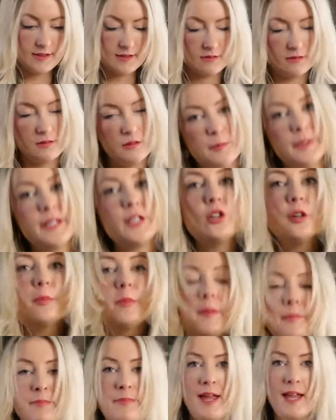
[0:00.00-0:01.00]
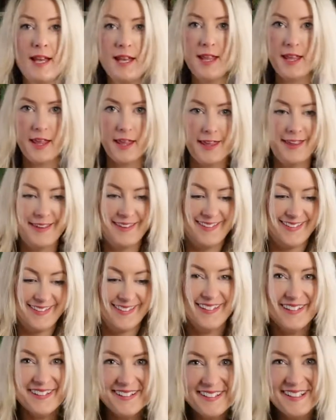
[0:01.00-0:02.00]
oh my god, my belly
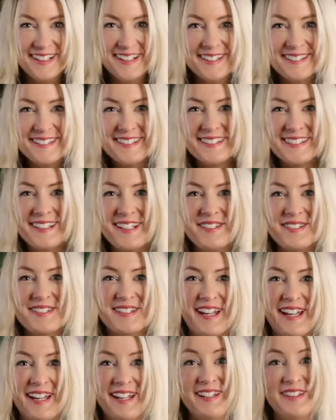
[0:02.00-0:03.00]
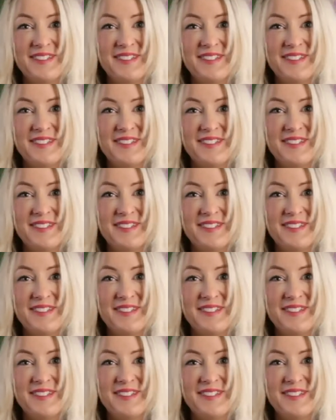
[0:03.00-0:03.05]
just keeps getting